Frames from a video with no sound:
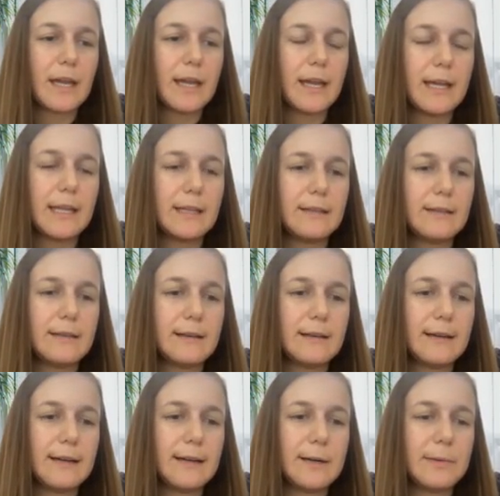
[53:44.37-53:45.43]
And
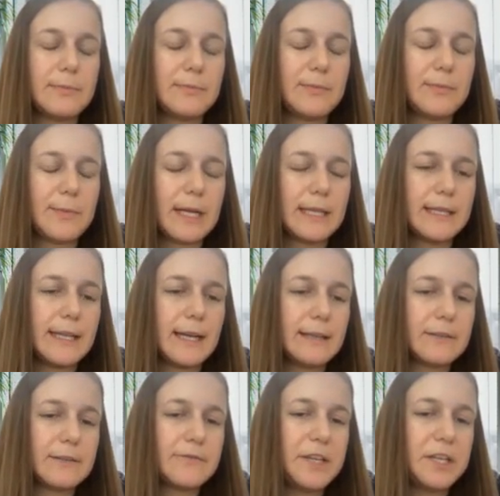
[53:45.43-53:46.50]
um,
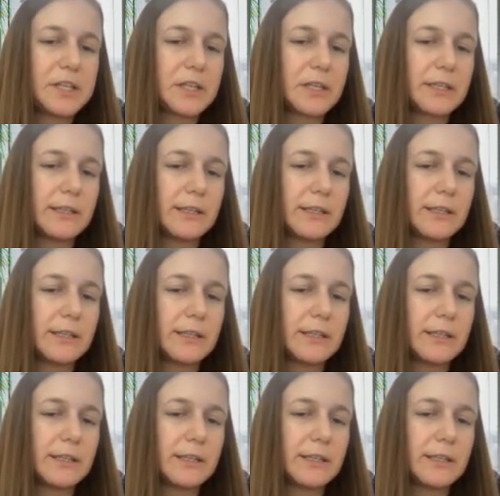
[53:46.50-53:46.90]
another feature